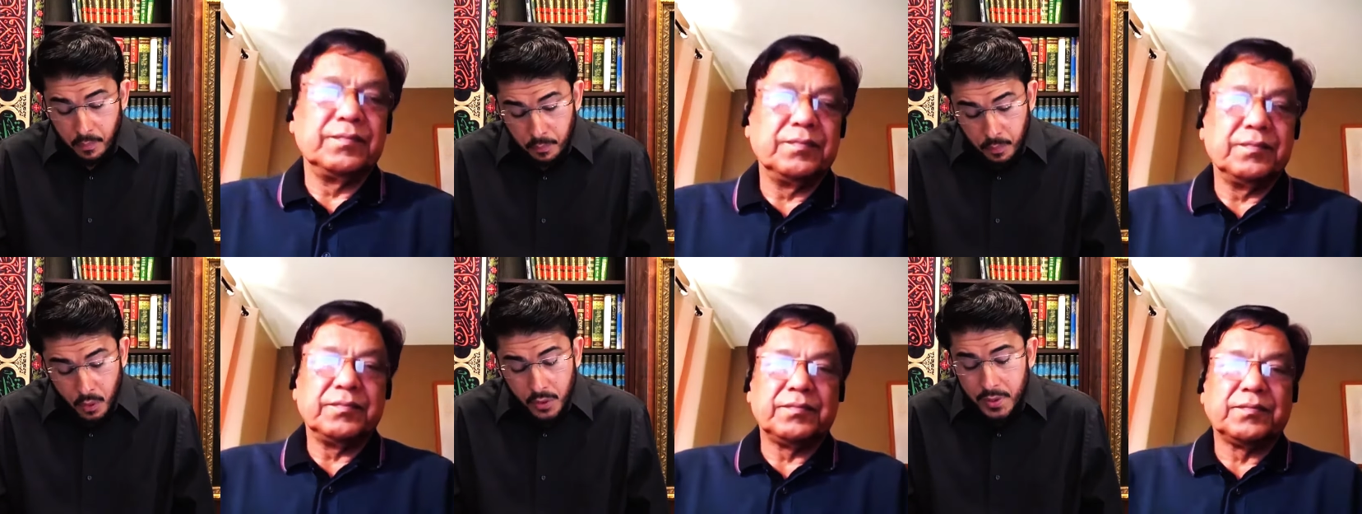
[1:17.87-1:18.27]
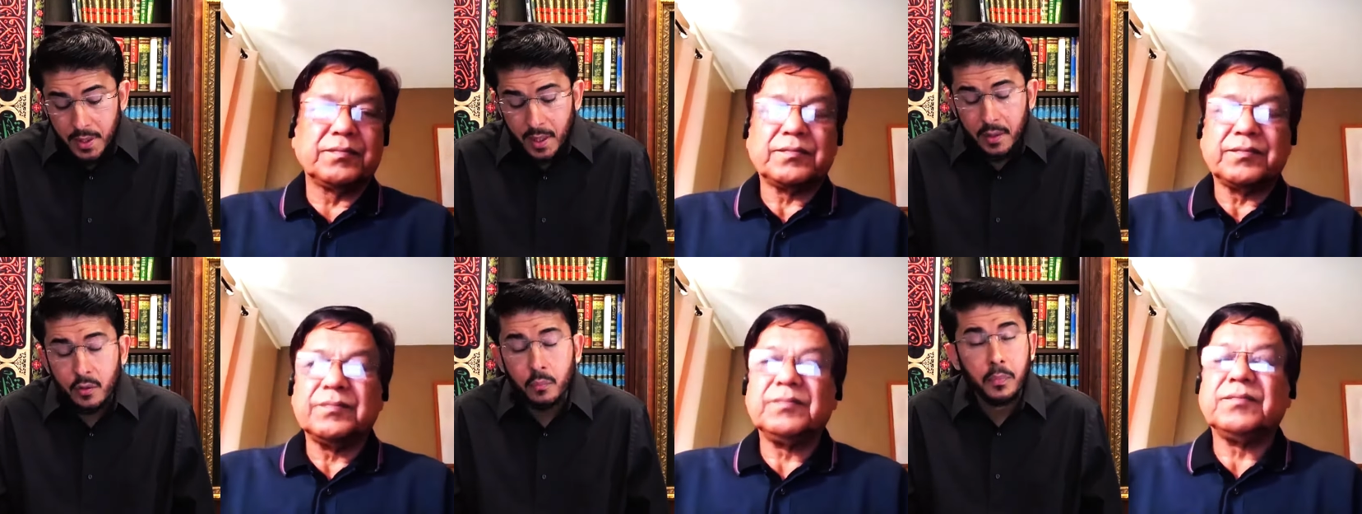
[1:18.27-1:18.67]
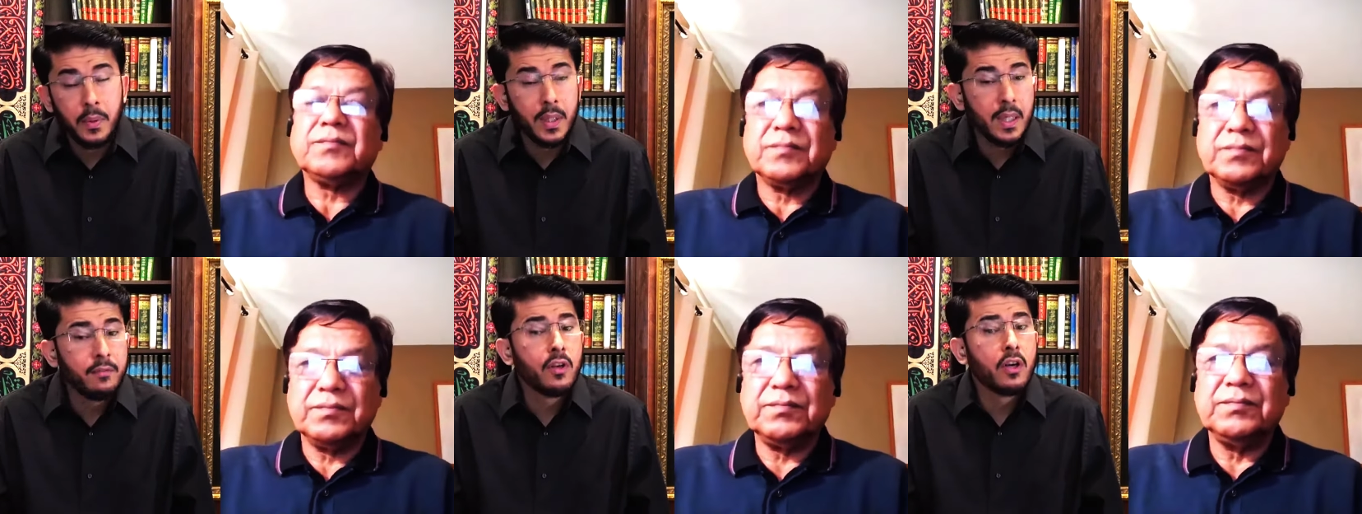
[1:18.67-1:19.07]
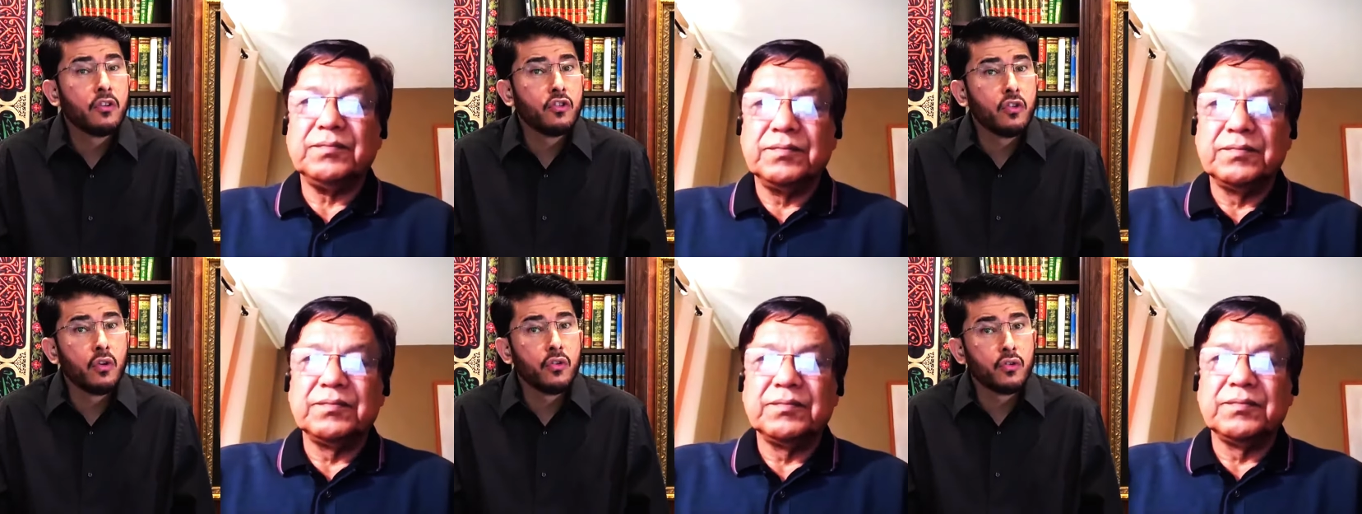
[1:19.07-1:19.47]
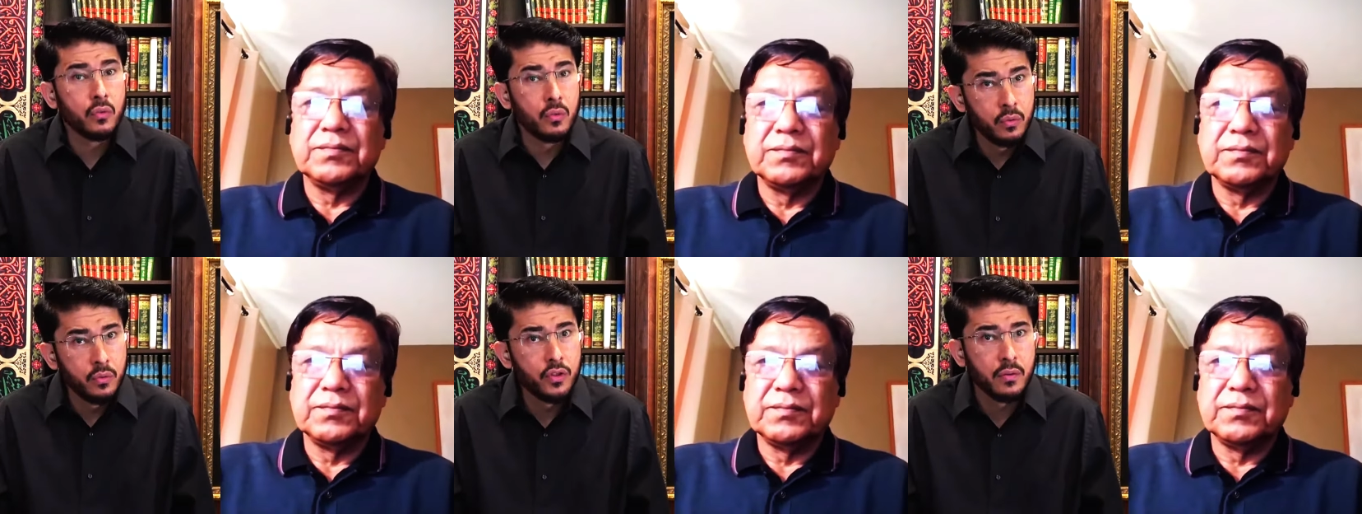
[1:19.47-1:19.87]
Speaker 1: Personally, I believe there is no
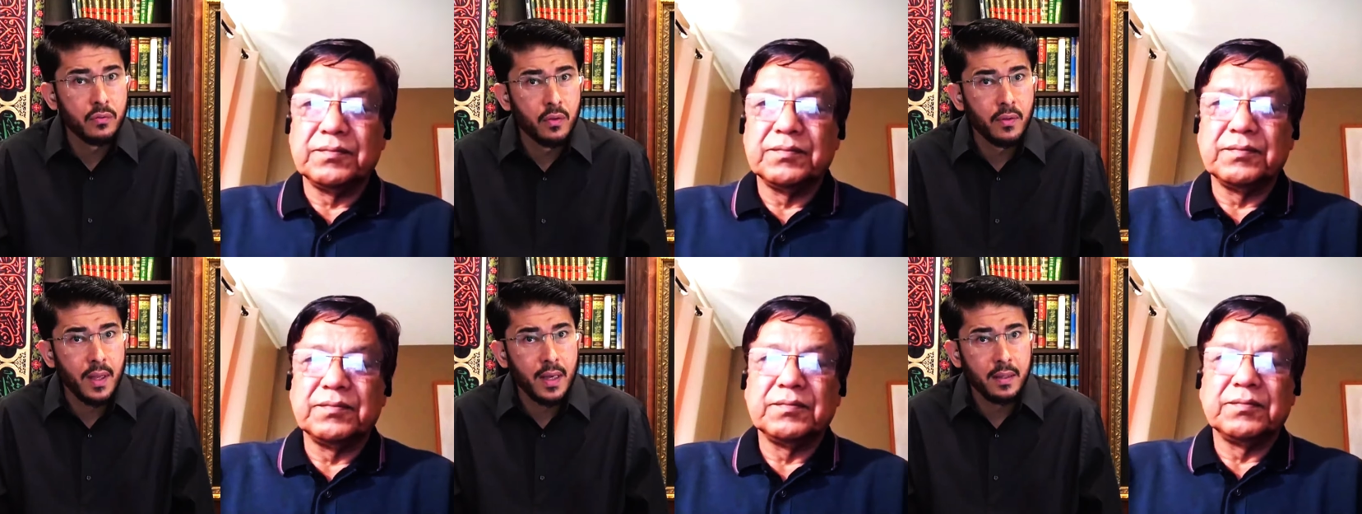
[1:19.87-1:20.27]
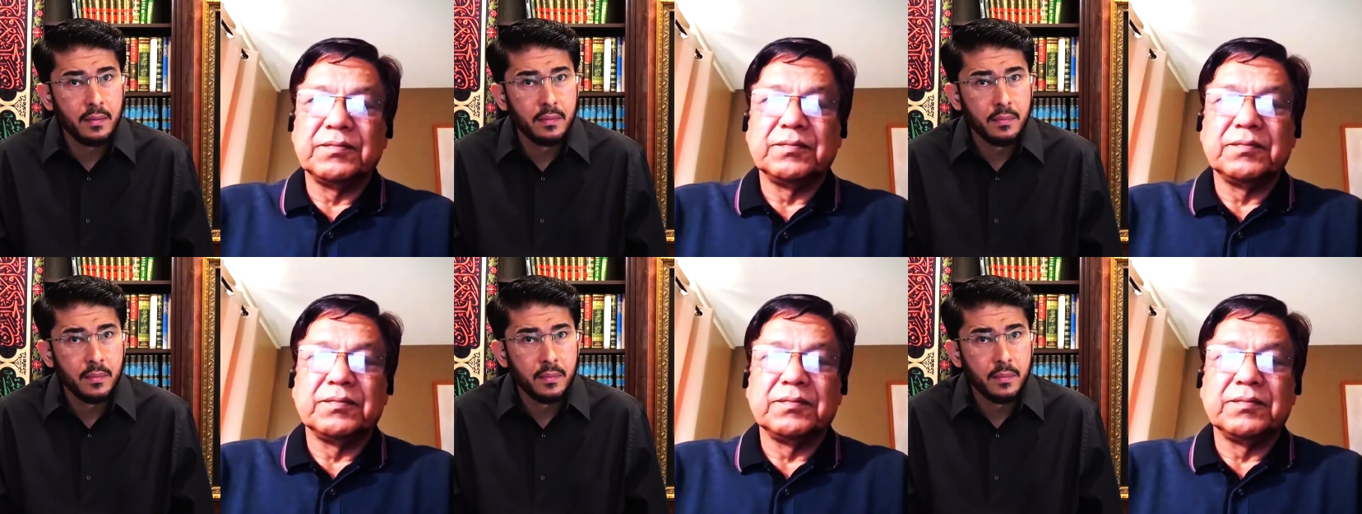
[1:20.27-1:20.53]
solution for that,